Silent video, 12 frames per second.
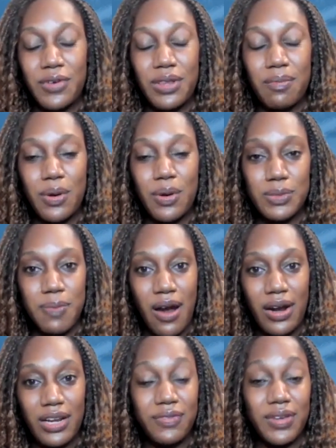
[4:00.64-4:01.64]
For the most
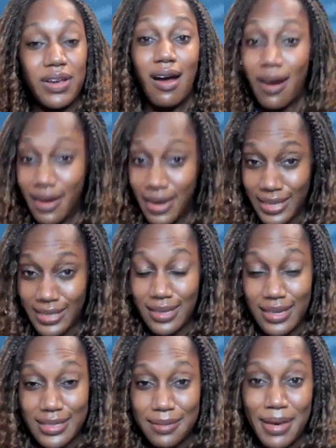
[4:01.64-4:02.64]
part, if there are case
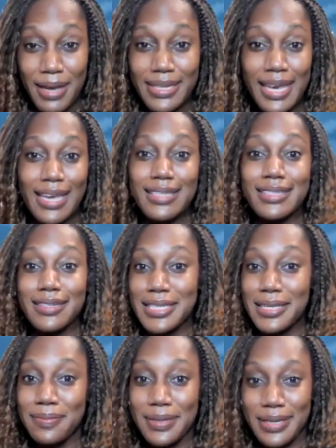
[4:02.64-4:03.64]
studies about dads, they're
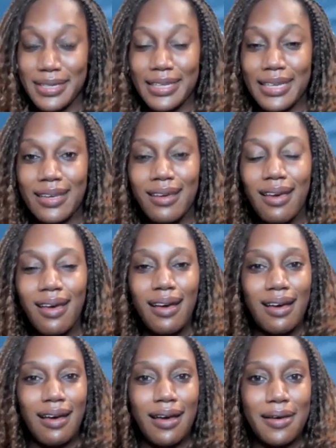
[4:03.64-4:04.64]
typically
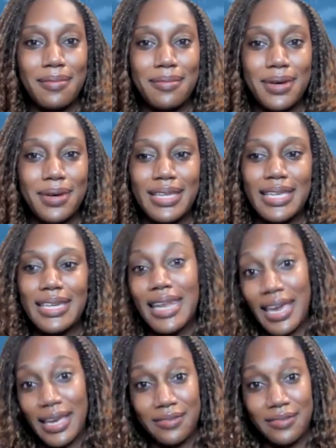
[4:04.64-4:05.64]
in a
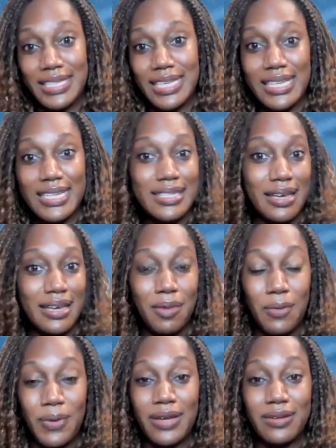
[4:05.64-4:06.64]
negative sense
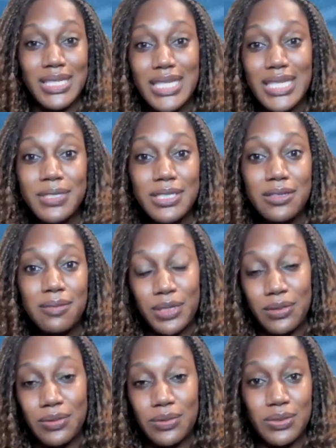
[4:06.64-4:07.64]
around substance
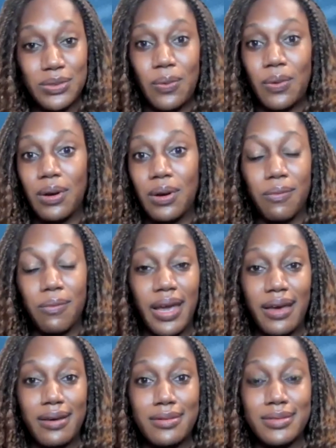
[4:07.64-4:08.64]
abuse or
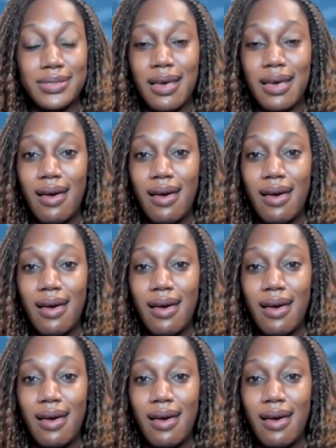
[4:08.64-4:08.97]
around